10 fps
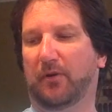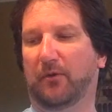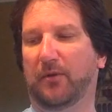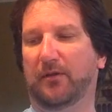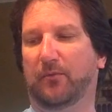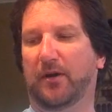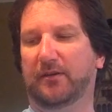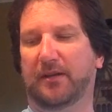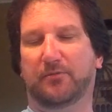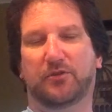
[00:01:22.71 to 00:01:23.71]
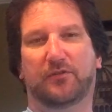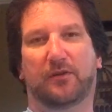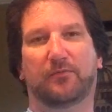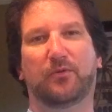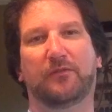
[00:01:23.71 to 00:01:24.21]
Our water temperatures
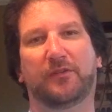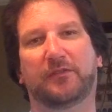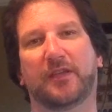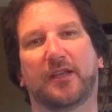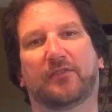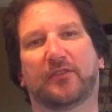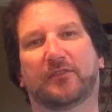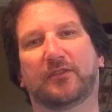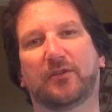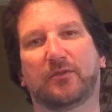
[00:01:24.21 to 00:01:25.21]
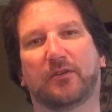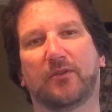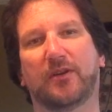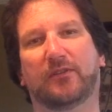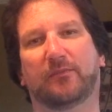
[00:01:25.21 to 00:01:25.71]
are between 58 and 62
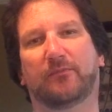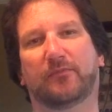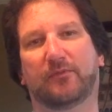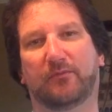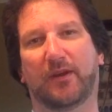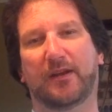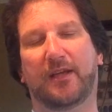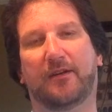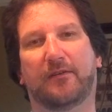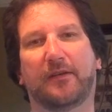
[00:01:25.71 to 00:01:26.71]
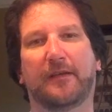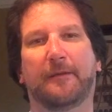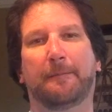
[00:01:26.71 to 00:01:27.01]
degrees right now.